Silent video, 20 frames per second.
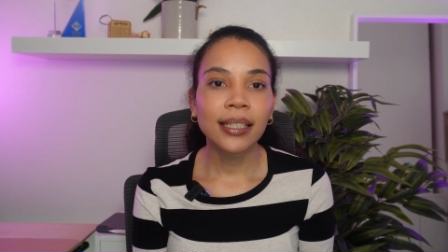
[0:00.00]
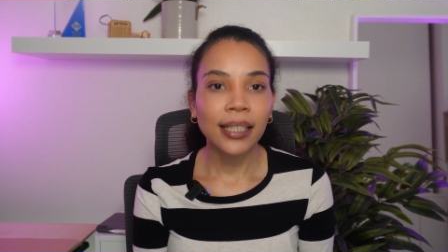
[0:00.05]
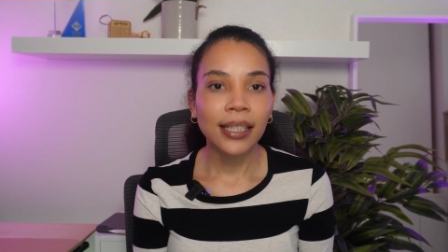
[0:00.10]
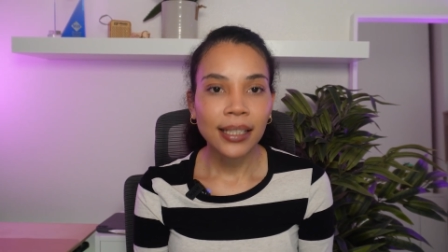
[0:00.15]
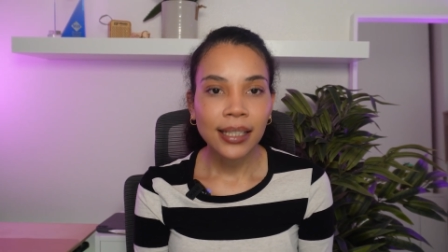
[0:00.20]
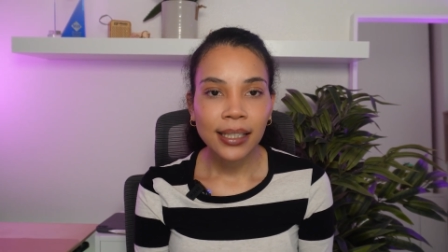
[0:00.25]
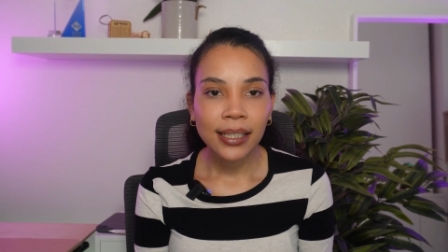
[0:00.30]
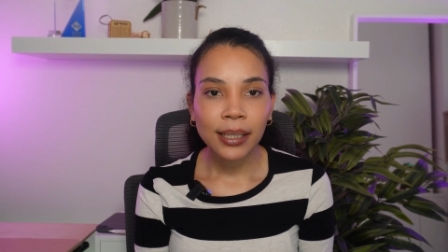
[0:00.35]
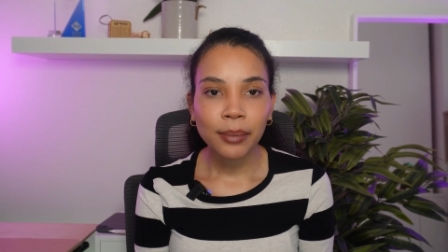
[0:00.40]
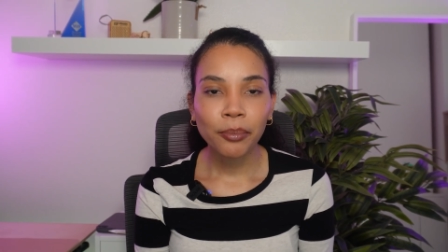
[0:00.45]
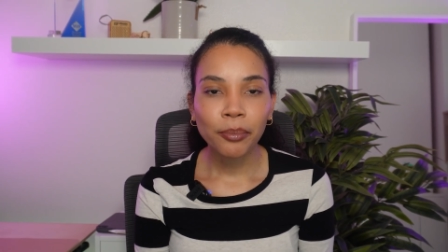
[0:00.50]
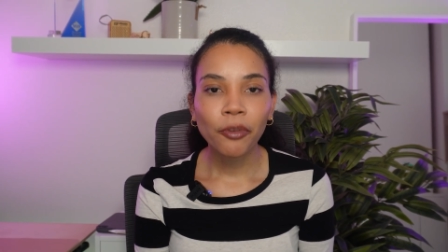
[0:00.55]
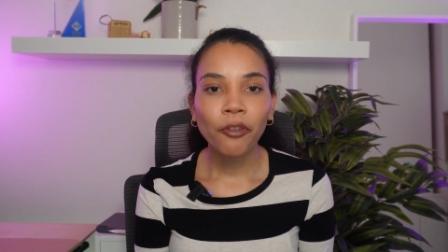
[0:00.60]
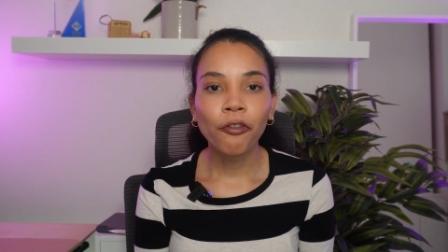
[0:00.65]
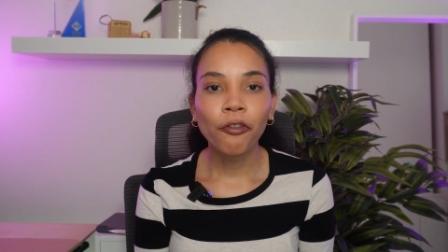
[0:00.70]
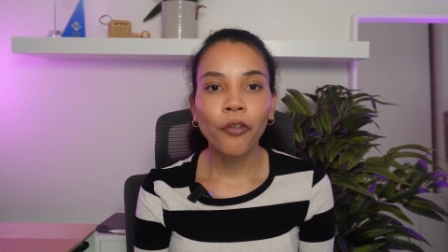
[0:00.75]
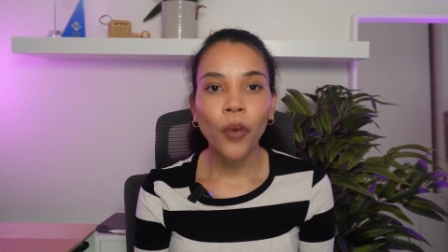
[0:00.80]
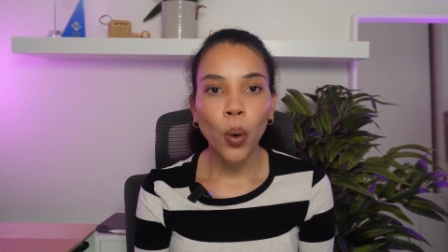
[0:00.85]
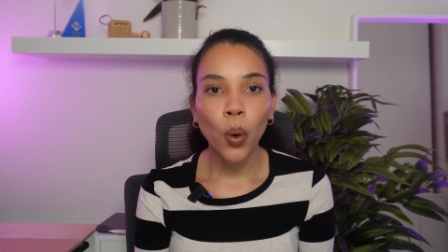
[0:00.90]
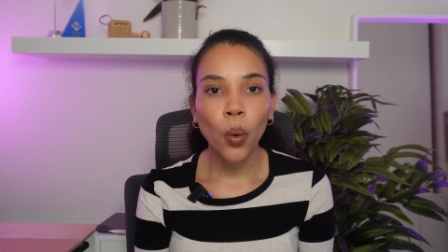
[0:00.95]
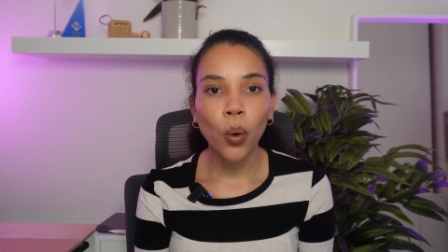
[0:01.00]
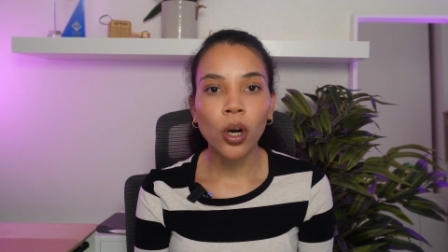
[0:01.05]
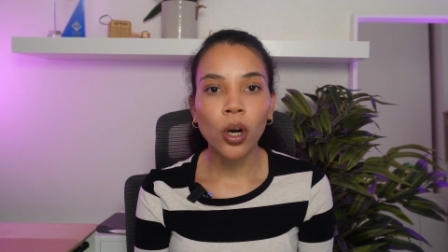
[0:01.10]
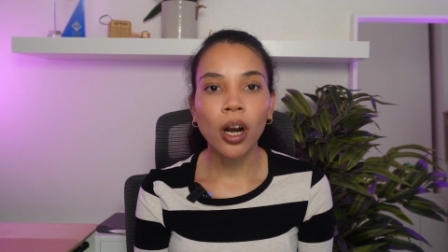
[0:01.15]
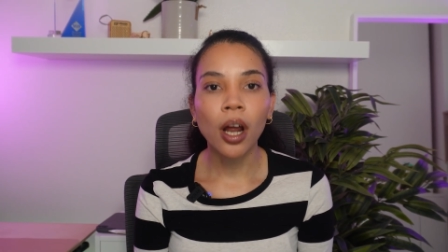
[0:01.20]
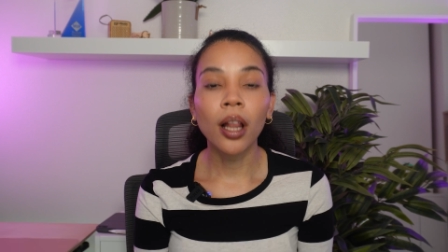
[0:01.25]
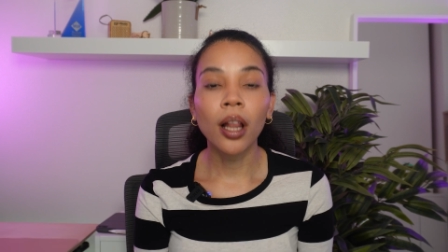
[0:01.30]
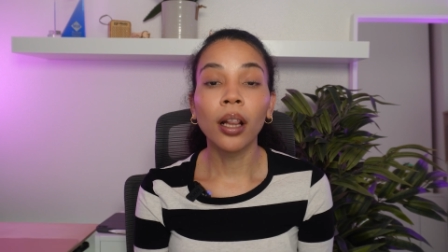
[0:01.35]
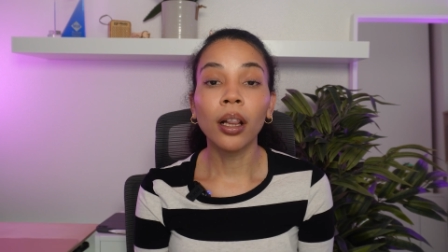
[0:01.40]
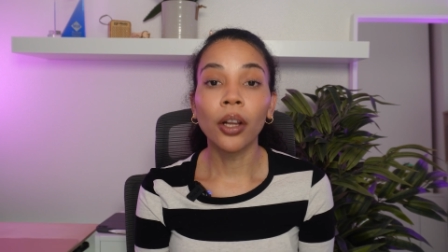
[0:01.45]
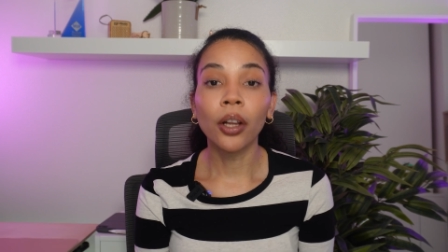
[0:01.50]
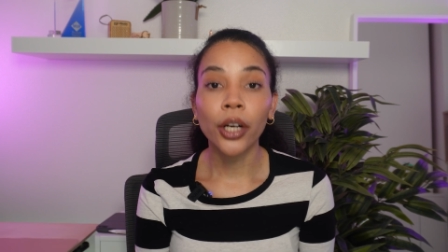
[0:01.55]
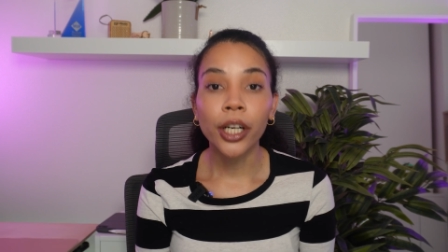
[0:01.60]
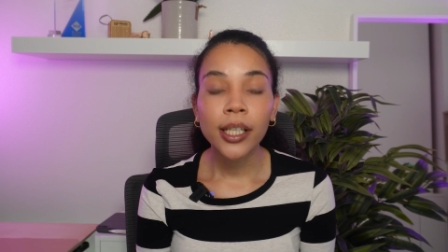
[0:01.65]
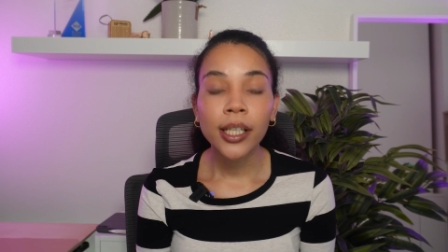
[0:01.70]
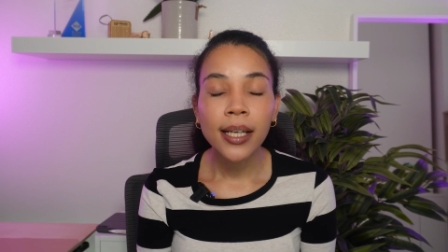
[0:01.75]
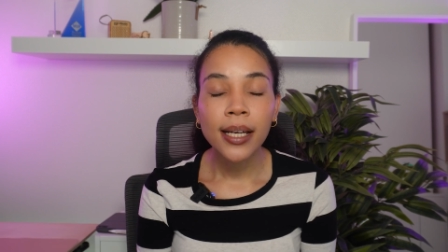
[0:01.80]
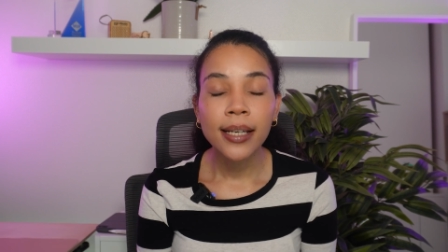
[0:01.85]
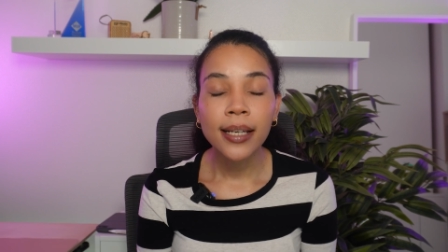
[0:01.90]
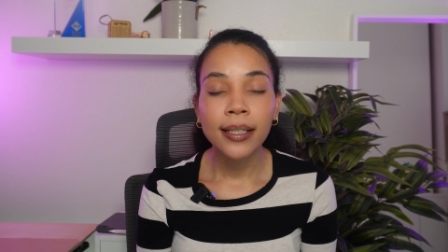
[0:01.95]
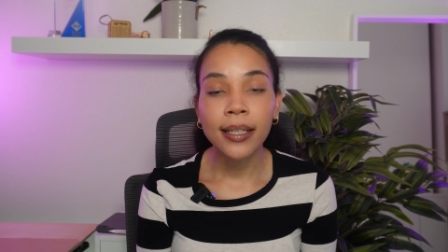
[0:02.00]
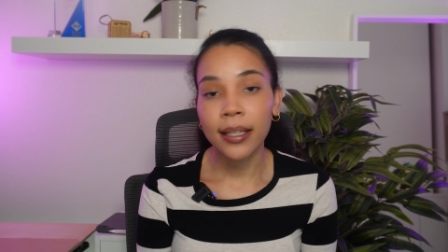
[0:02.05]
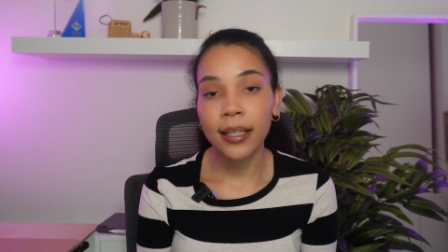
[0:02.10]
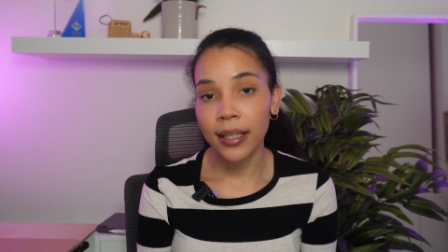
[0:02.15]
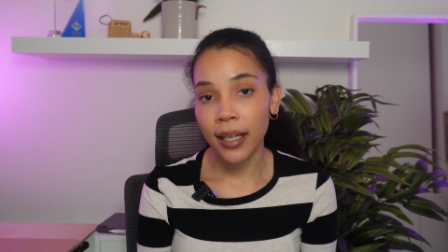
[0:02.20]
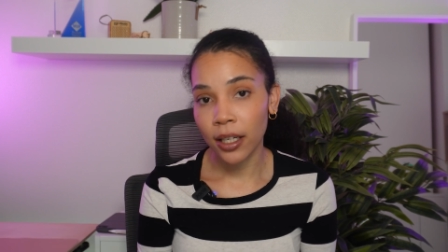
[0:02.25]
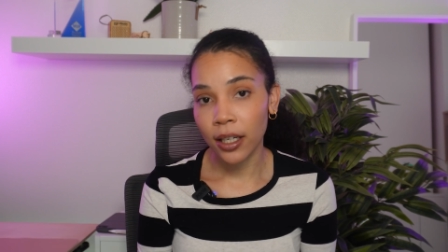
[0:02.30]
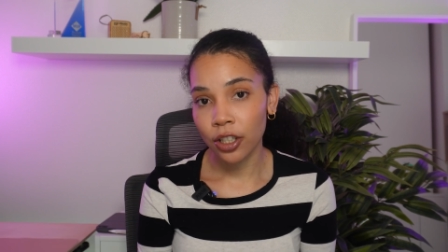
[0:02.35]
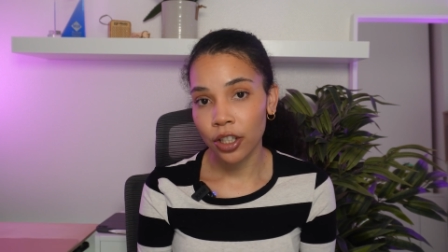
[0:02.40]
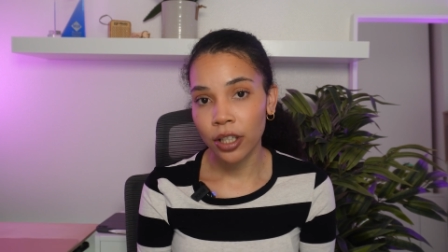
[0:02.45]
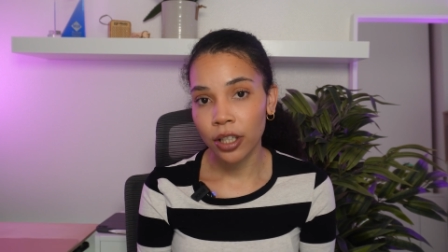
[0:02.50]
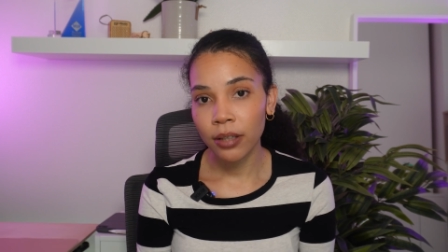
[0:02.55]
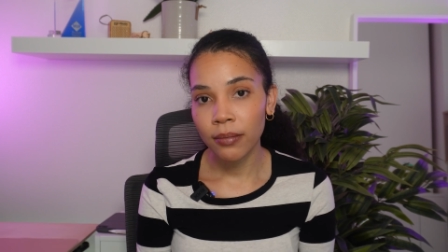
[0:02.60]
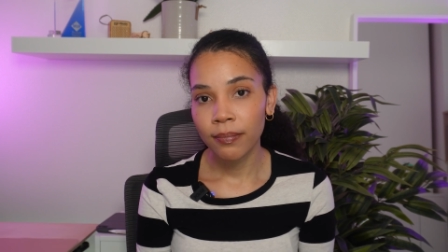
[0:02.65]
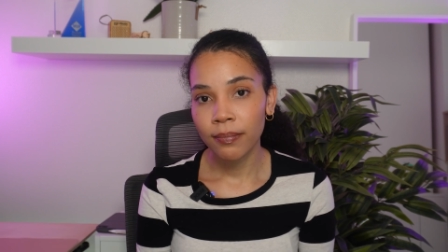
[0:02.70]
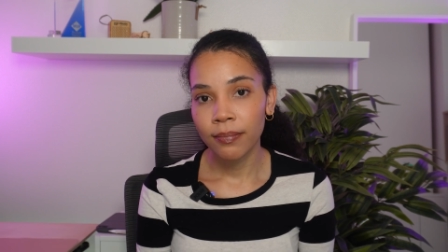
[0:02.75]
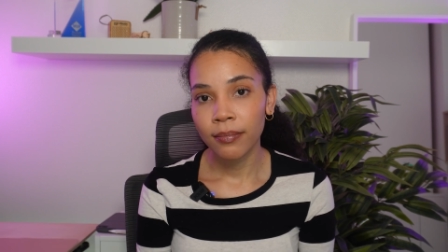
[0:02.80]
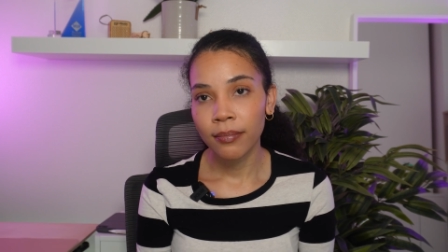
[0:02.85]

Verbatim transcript: system for alert detection,